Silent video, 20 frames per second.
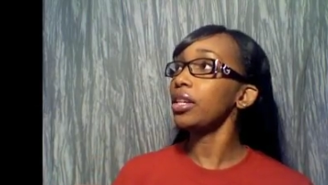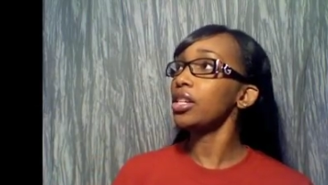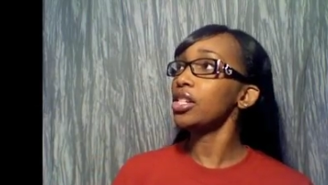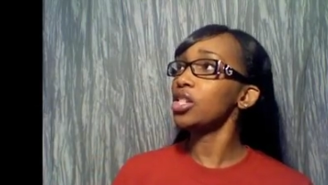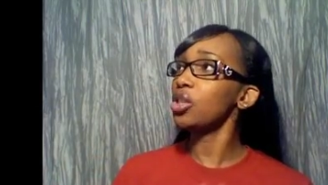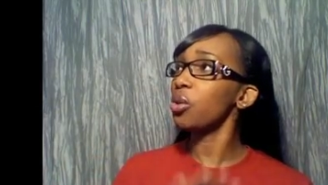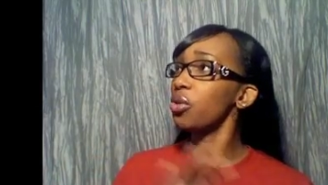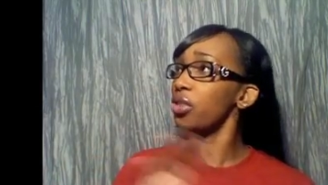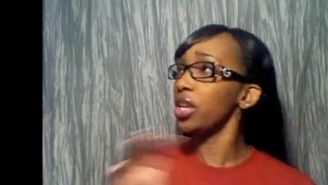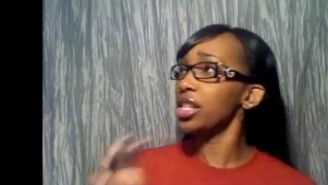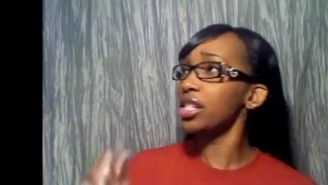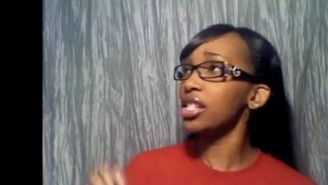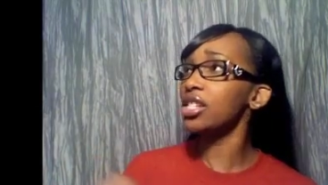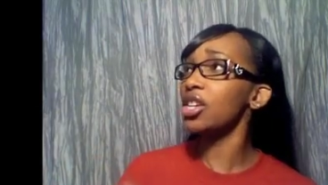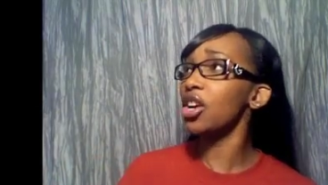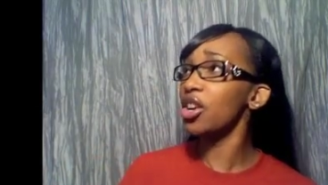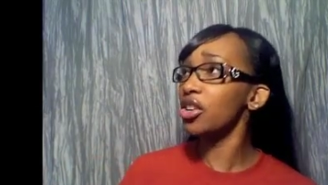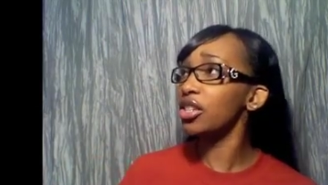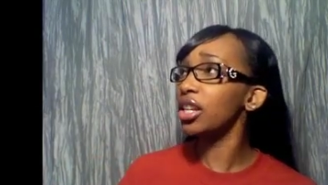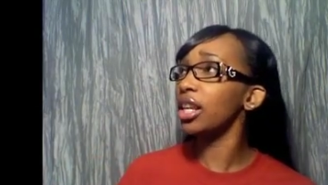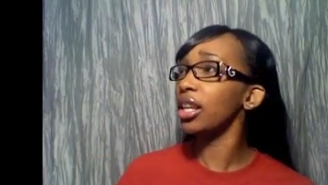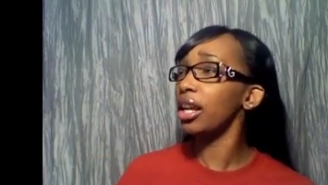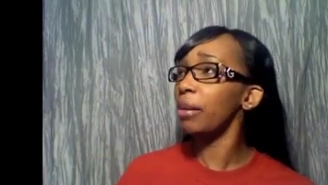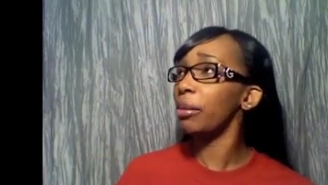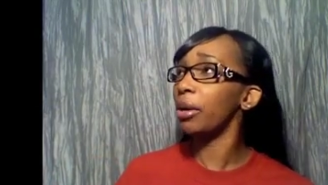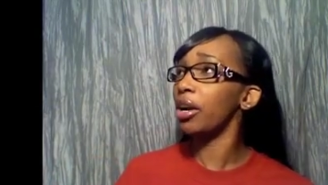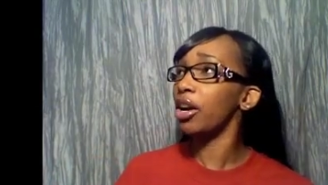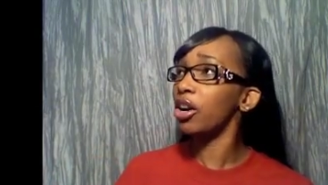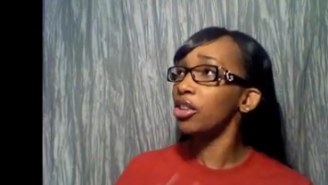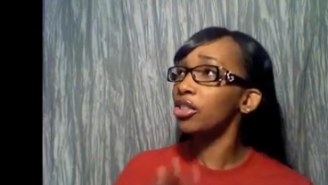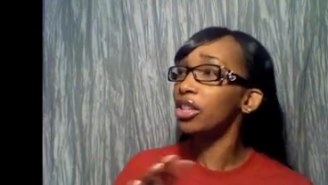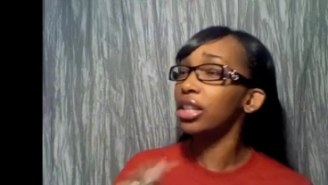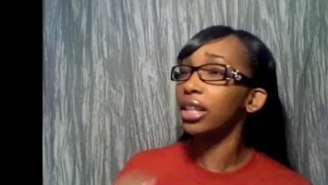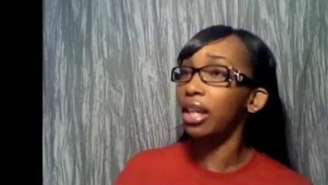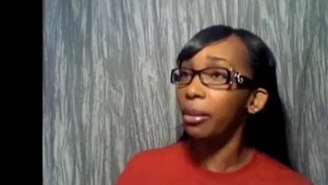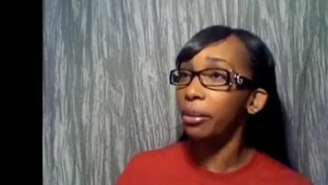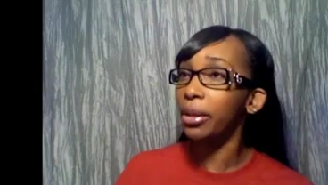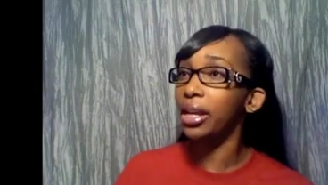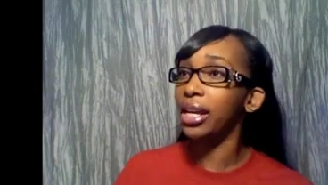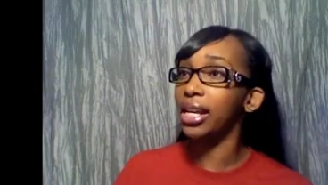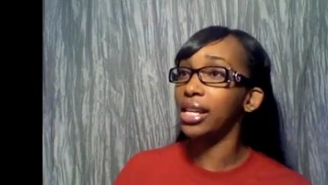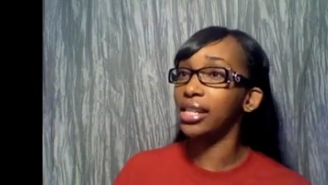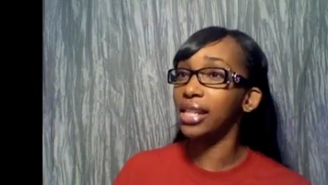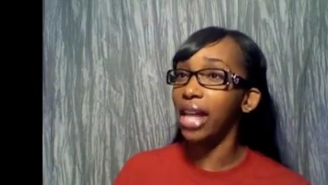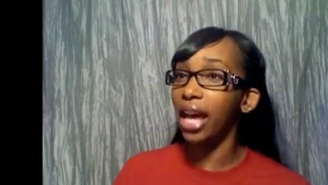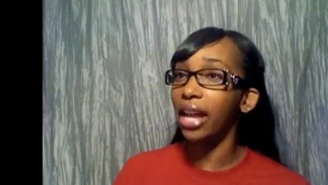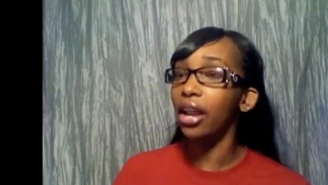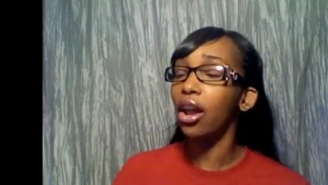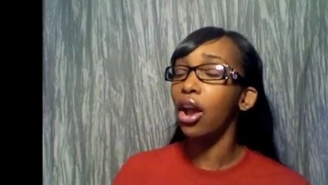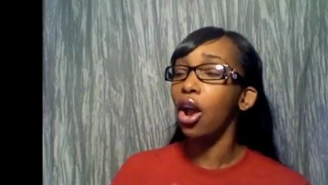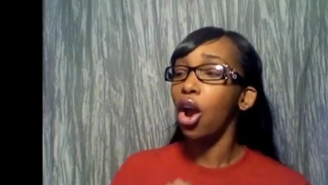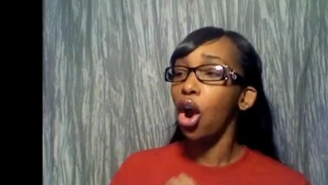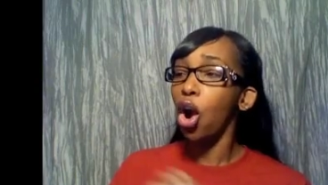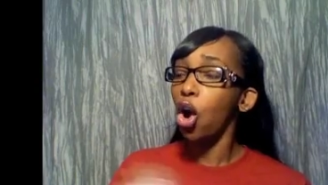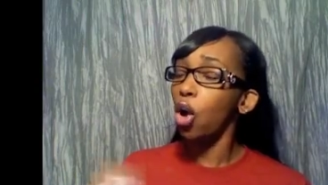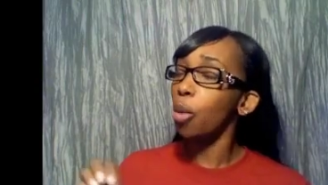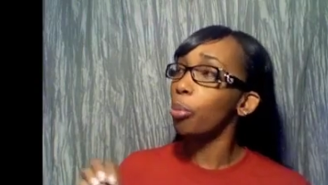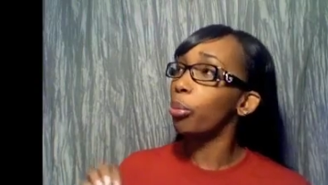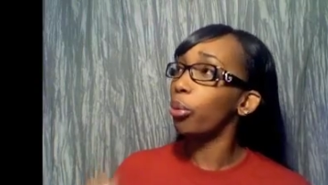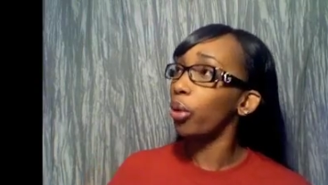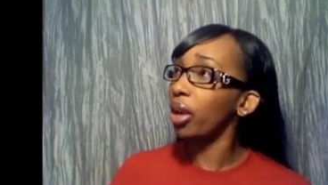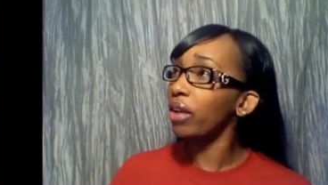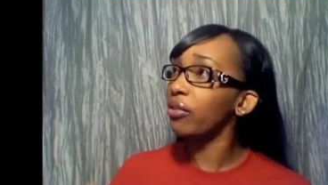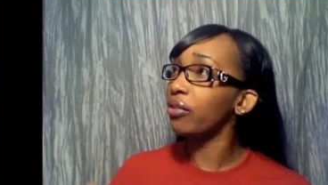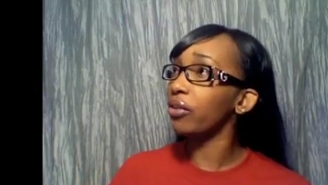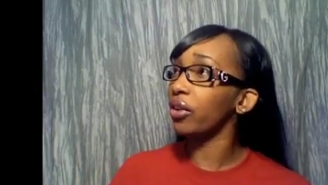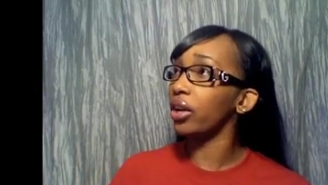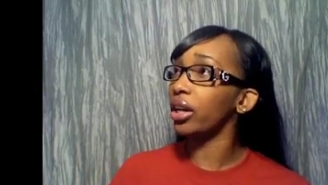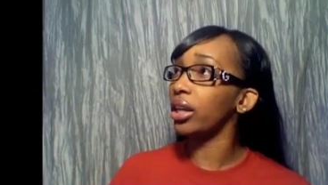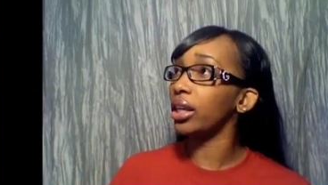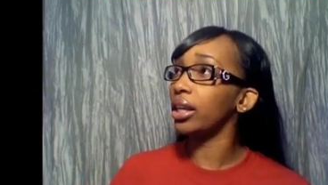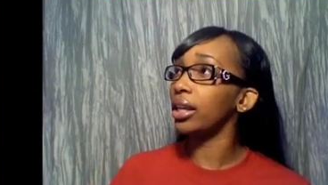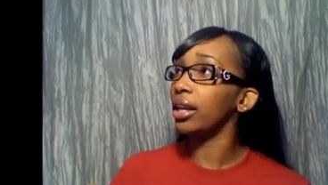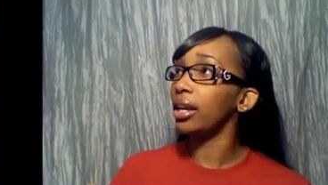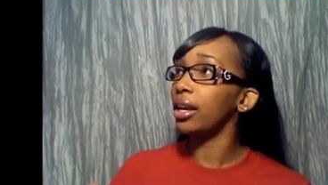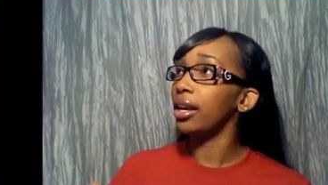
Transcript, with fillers: So this is her dilemma. Her dilemma is that her boyfriend